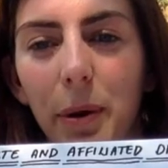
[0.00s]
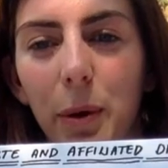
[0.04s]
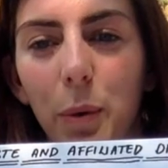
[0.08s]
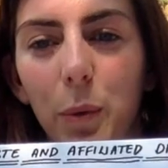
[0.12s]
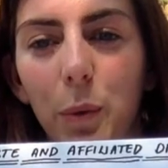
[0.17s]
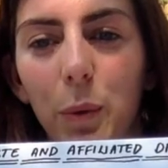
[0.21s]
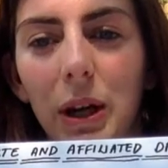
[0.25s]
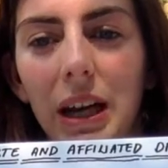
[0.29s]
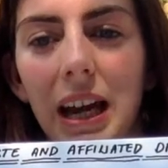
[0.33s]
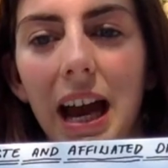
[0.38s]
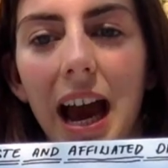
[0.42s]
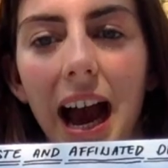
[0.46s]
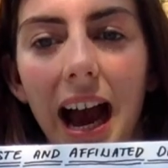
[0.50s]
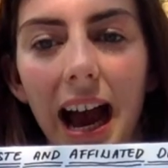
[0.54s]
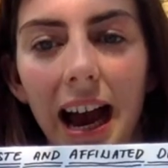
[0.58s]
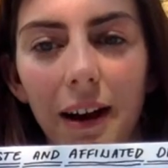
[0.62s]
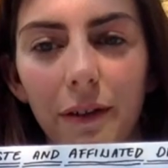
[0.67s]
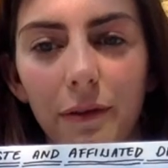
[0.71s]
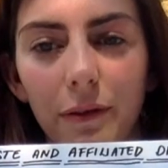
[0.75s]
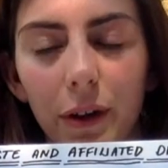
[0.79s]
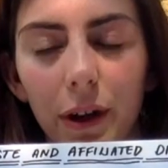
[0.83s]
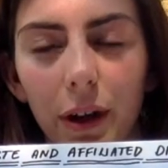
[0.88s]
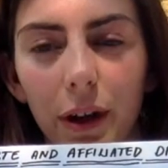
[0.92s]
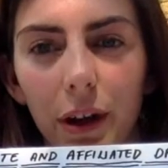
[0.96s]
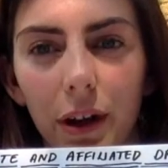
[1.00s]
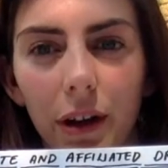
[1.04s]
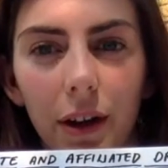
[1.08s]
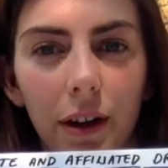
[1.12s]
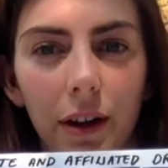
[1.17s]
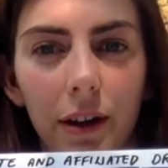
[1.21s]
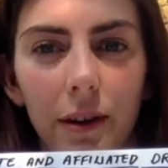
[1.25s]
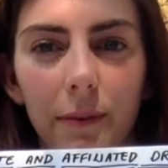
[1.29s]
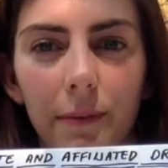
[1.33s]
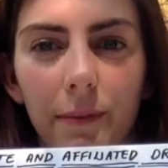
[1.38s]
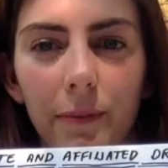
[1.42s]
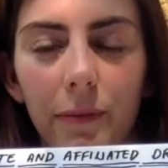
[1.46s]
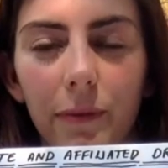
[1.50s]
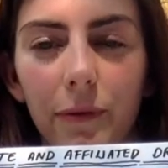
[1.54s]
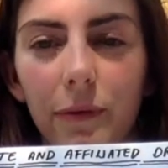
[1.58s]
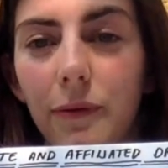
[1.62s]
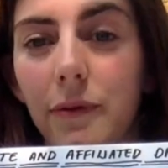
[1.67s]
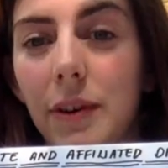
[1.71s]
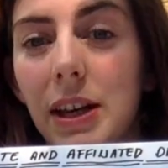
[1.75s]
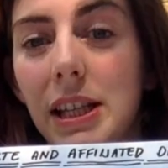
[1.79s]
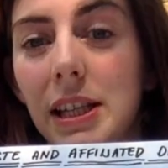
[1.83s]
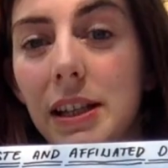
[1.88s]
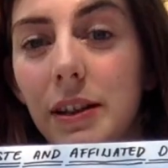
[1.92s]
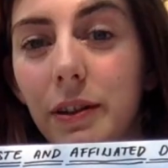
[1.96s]
we have a
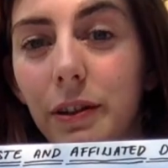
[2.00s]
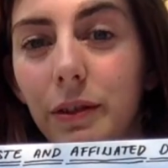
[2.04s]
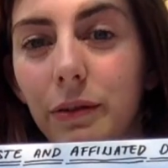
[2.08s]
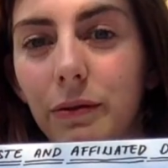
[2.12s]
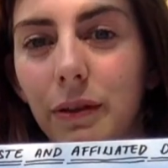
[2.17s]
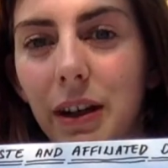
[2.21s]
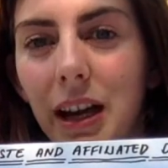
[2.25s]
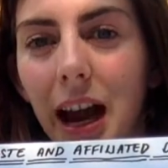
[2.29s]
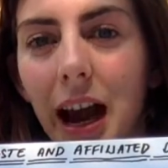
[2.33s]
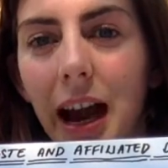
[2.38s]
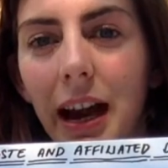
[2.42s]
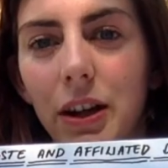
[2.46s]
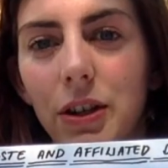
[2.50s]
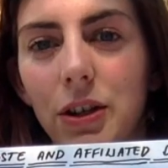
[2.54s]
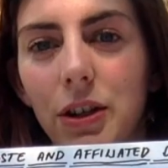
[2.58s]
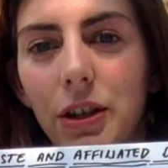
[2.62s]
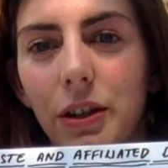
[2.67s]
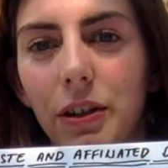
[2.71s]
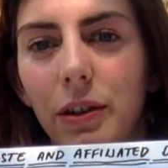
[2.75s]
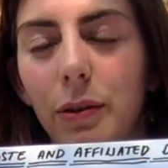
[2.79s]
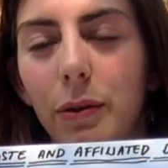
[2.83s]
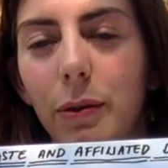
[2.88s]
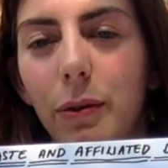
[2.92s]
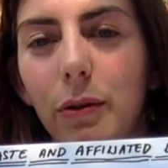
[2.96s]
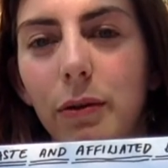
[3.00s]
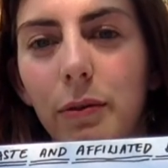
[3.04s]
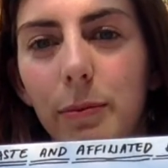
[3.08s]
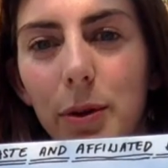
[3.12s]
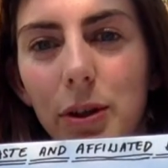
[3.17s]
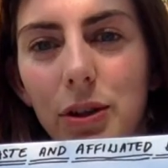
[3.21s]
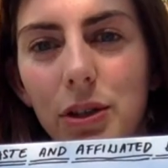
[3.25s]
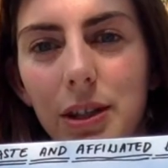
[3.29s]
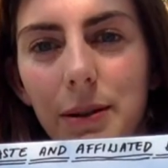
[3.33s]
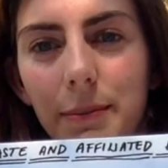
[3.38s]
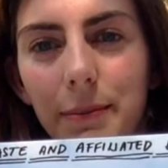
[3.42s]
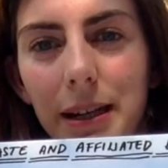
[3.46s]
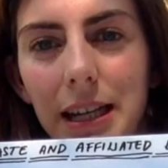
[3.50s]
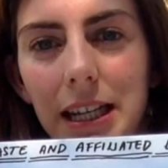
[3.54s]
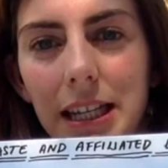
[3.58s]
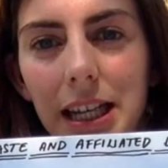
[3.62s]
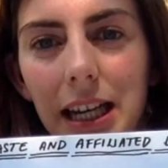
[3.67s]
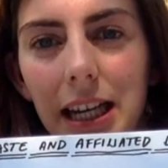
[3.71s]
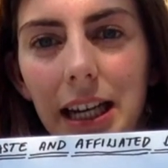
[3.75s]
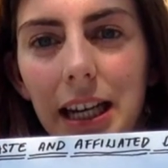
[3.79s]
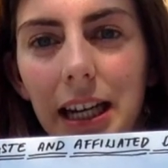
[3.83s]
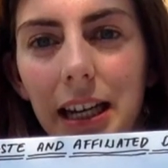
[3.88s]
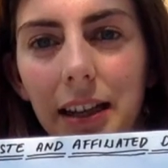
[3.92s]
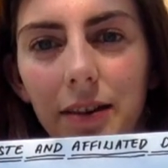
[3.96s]
physical reaction almost
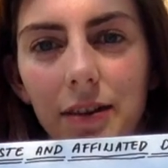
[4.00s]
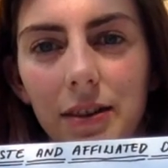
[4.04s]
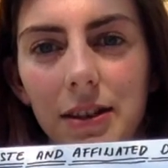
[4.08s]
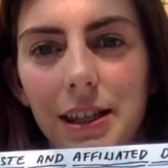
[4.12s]
immediately in the